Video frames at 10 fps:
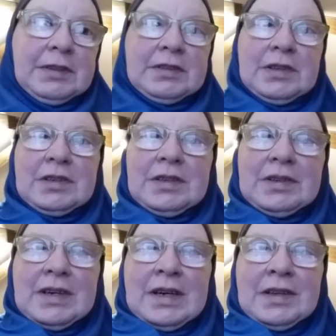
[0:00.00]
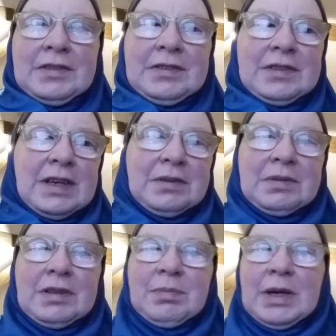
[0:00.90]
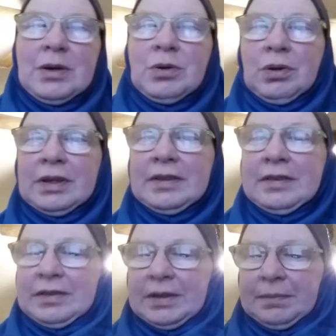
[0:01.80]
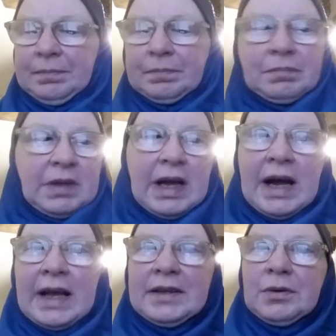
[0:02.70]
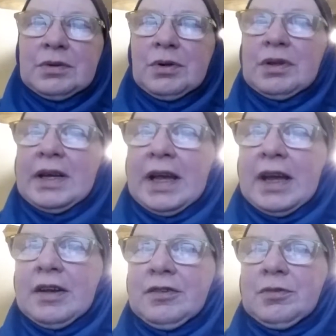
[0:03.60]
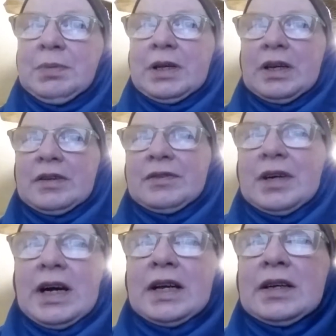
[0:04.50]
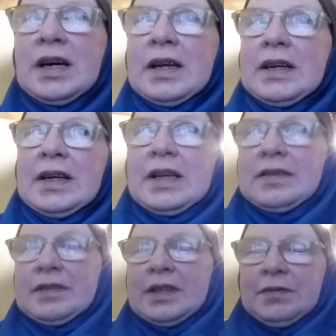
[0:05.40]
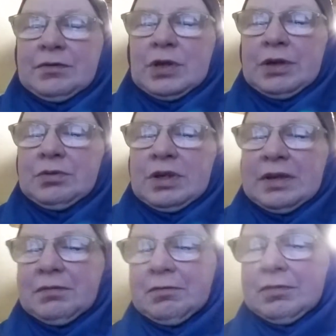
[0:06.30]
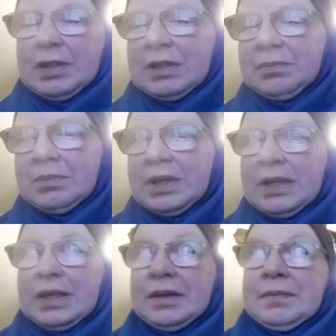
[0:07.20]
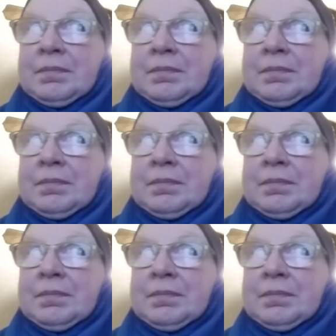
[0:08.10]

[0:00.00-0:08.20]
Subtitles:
So I'll start with my oldest. I don't know the age because I got it as a giveaway win from